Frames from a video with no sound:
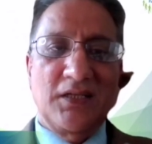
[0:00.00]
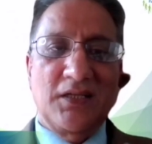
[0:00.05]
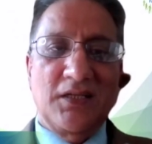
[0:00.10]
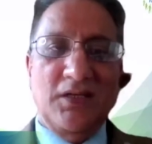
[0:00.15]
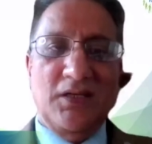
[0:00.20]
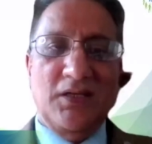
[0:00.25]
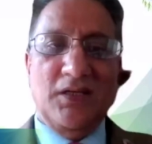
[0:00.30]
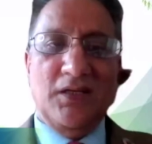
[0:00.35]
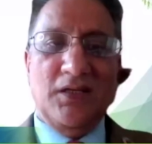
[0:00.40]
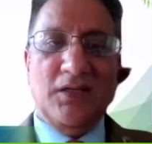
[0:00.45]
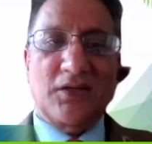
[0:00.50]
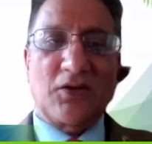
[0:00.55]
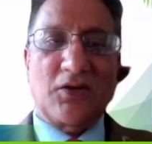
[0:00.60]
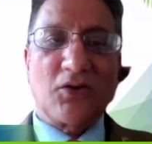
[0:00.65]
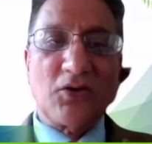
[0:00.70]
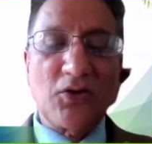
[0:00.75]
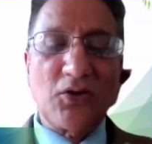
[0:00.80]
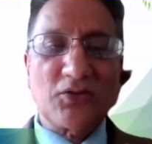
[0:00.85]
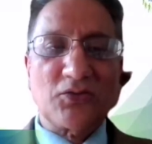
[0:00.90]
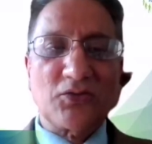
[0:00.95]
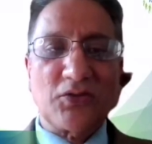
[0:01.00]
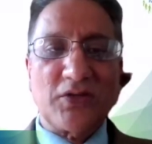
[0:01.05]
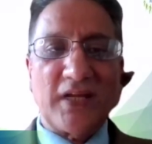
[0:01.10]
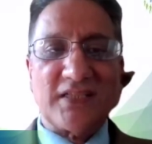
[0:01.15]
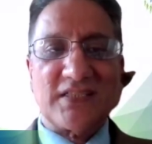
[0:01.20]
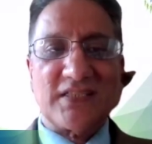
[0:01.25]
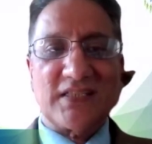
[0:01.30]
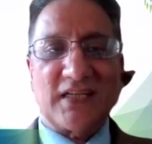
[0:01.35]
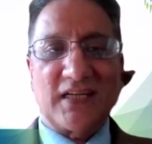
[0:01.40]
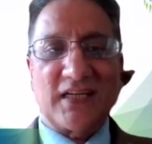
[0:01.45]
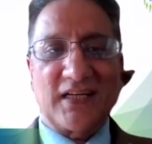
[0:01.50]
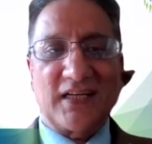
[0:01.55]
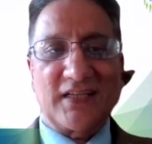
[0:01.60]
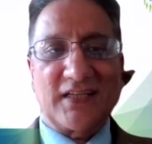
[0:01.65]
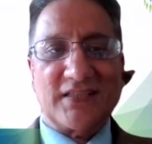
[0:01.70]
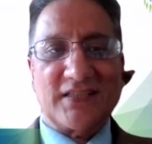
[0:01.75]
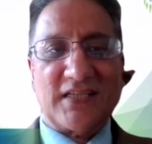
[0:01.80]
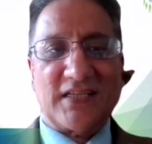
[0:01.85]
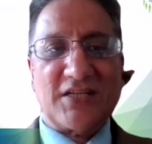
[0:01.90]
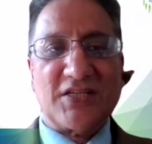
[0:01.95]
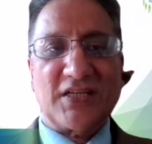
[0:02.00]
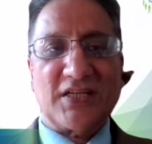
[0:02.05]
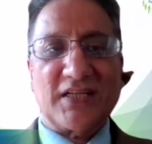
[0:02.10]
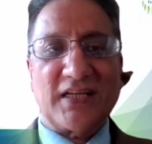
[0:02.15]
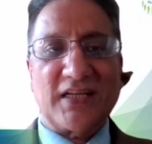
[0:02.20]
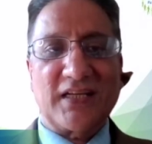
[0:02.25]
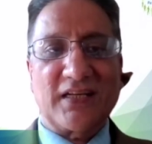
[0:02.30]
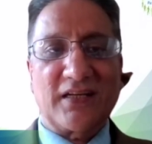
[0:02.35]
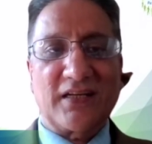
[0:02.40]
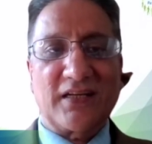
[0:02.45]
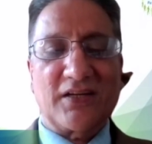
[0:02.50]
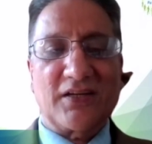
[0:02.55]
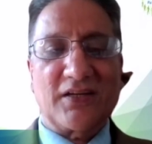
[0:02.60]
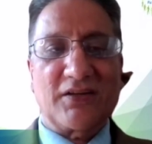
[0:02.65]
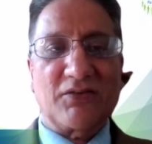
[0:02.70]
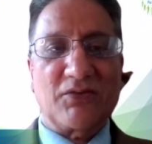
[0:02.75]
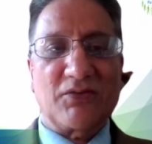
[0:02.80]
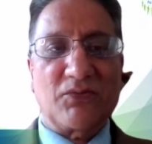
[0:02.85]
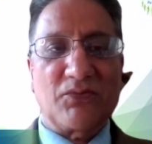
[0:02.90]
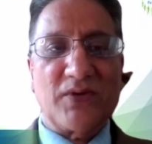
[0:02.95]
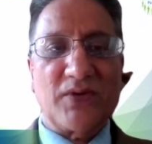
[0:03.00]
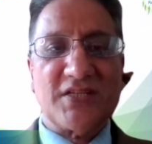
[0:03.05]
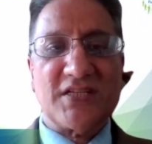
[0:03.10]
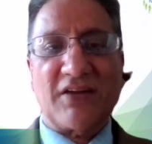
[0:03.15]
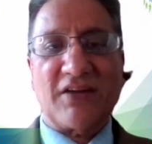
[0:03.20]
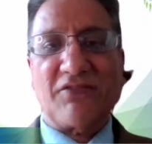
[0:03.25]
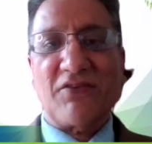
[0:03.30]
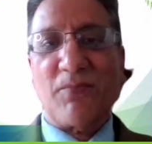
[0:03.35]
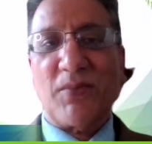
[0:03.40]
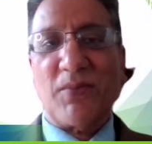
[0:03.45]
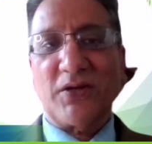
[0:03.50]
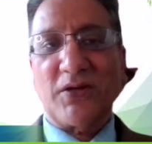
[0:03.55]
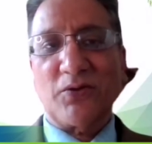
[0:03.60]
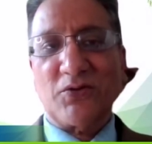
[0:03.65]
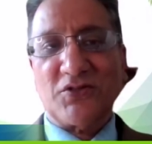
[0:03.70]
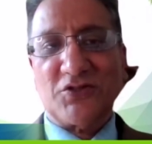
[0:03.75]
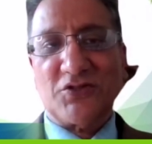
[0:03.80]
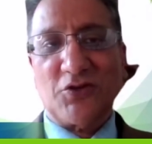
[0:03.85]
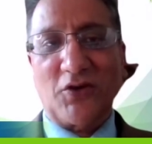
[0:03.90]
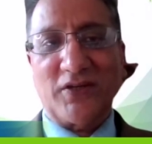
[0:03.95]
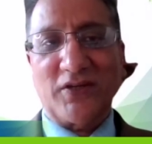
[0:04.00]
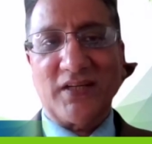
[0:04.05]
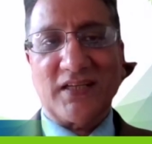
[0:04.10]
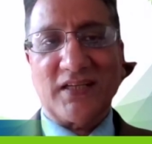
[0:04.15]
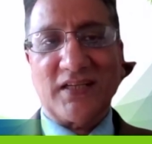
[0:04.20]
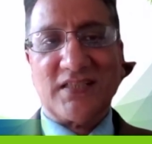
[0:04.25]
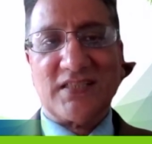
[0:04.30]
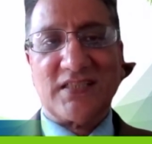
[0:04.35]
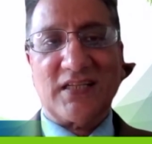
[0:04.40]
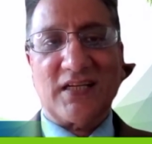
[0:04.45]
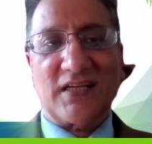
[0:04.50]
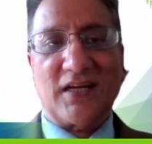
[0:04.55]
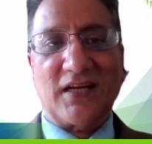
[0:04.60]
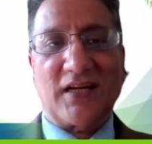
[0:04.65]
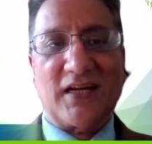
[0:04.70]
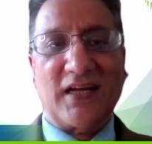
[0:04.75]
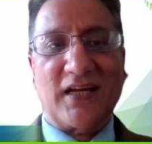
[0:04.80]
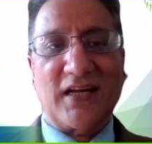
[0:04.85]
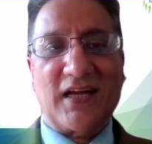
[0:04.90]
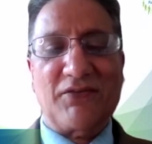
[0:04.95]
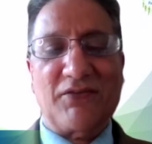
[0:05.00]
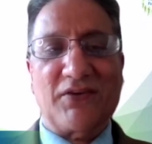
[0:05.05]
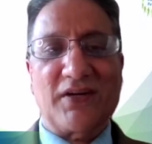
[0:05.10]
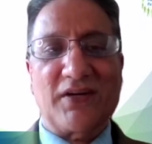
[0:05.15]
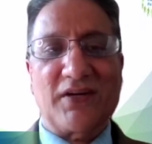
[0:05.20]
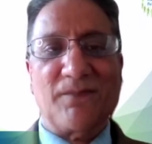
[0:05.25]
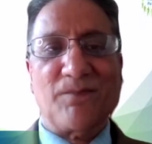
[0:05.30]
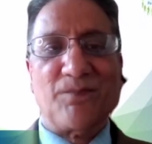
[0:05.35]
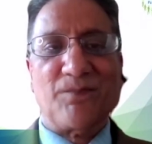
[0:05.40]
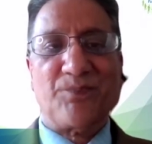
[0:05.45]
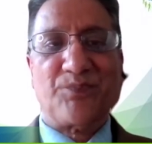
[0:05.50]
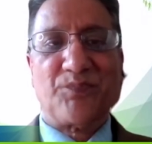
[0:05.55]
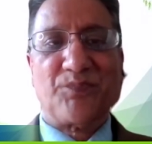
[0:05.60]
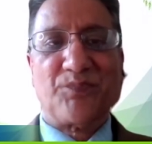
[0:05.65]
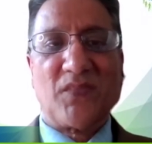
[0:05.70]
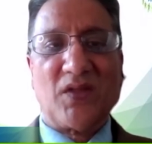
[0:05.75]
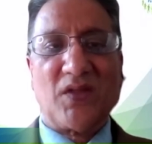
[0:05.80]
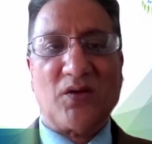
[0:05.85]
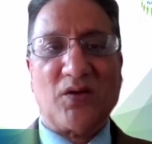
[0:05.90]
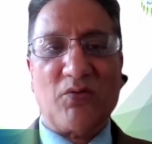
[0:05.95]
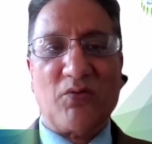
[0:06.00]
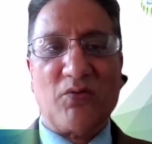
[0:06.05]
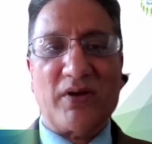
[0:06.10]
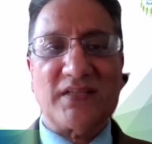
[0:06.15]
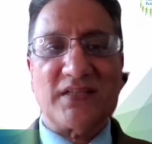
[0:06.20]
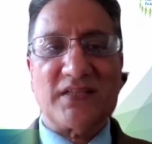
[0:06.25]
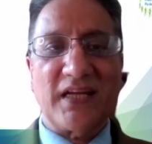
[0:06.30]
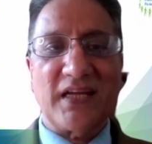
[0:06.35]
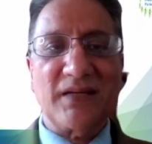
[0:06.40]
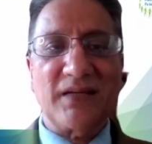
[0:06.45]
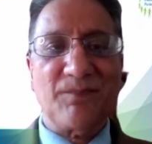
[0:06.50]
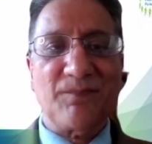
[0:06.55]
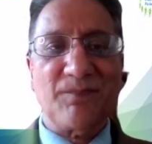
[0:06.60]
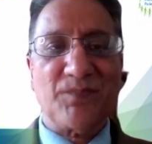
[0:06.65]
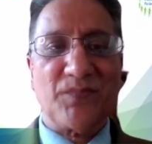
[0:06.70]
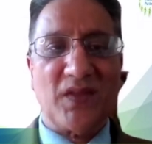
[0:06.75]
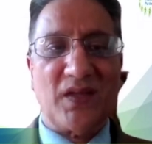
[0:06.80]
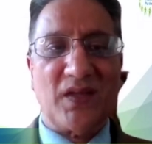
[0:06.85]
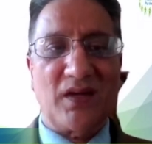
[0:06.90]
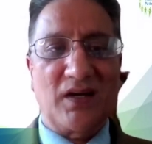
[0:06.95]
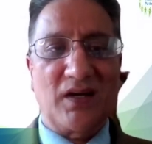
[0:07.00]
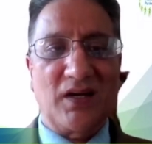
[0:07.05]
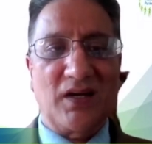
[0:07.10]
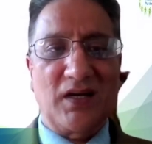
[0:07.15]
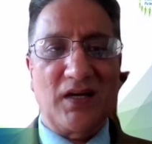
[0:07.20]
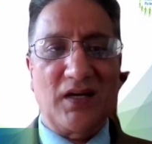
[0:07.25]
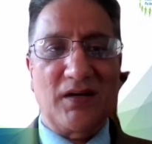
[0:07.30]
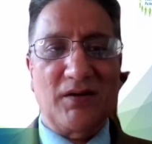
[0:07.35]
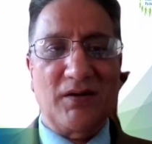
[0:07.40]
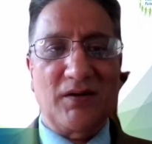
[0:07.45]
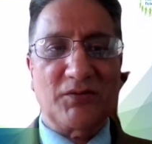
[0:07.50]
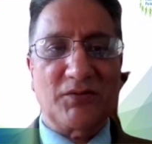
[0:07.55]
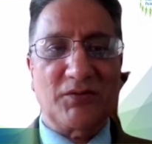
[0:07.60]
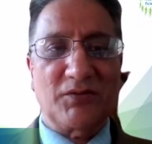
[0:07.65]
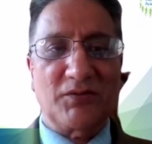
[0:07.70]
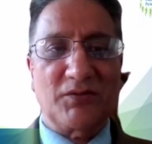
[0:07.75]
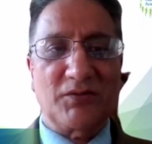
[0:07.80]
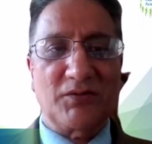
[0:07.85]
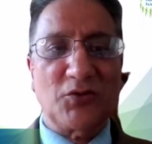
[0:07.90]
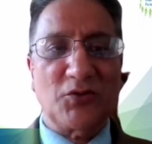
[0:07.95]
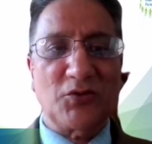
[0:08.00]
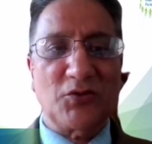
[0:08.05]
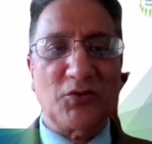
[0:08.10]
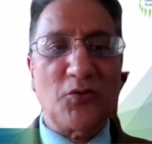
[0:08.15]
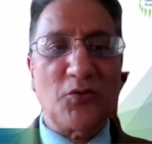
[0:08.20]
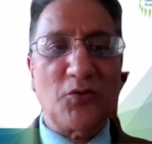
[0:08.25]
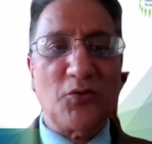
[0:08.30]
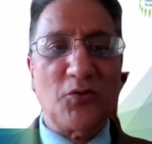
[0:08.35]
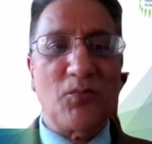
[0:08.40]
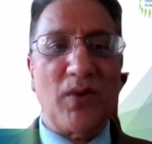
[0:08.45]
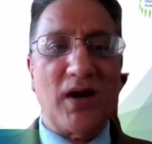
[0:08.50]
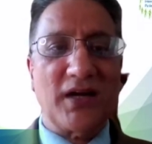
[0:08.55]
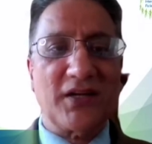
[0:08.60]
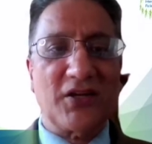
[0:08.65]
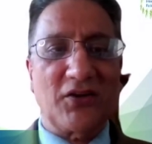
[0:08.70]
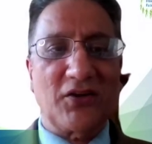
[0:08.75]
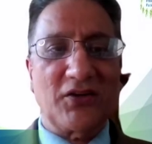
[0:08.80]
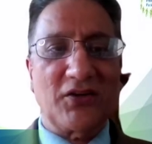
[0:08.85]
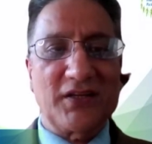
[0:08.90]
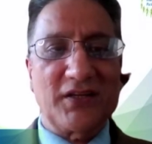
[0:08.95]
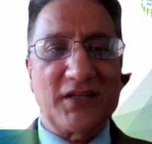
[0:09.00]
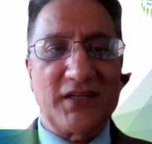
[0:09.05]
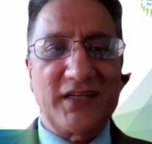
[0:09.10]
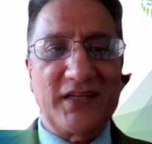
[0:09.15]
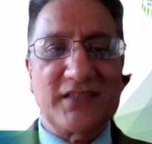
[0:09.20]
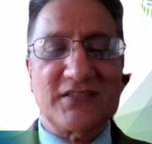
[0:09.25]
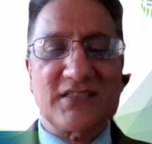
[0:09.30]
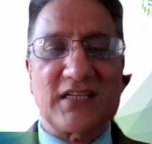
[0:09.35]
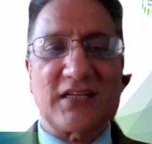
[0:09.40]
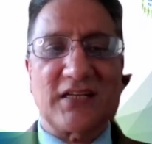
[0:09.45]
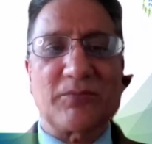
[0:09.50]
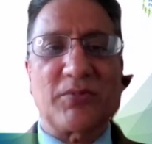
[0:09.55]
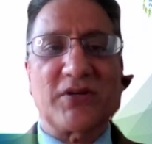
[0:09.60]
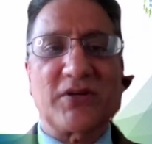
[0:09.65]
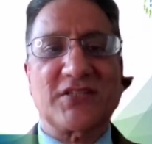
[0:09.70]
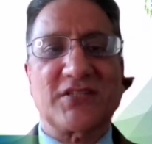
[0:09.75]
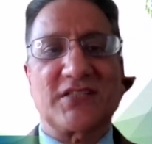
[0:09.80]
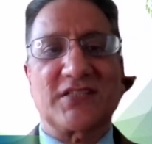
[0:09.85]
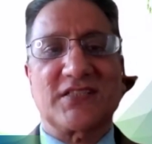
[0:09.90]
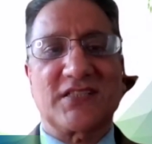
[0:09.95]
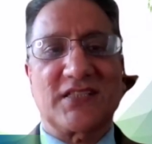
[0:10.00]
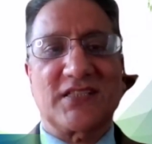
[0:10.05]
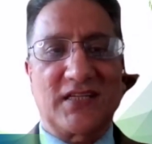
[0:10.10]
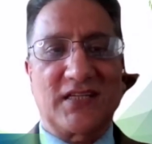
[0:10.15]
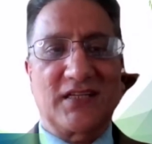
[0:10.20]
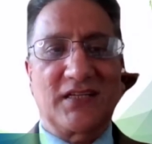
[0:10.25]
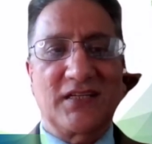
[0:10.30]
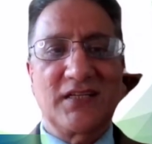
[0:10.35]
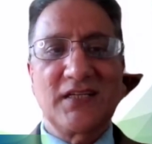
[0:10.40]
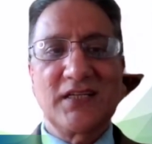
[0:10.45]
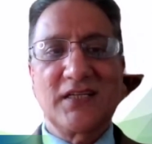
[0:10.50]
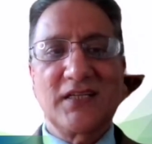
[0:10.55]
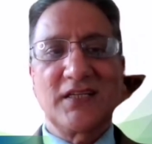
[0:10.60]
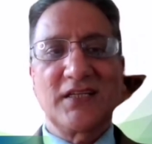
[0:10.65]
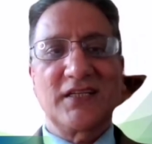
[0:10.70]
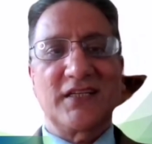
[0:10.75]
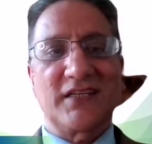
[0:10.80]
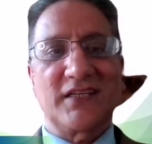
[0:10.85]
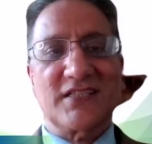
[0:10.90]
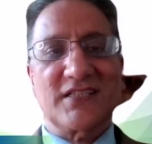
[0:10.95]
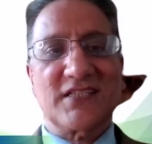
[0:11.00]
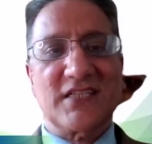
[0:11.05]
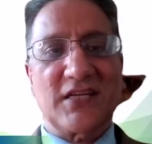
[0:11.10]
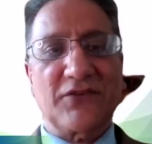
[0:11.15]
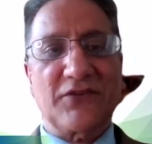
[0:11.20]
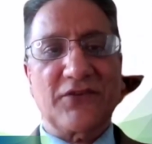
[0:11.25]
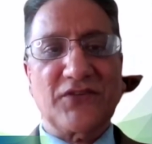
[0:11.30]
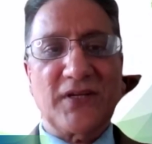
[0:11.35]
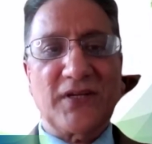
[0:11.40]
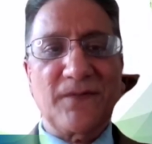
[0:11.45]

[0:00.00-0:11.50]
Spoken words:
conclude today's session, and wish everybody who's joined us have a great day. Do mark your Eid celebrations in safety,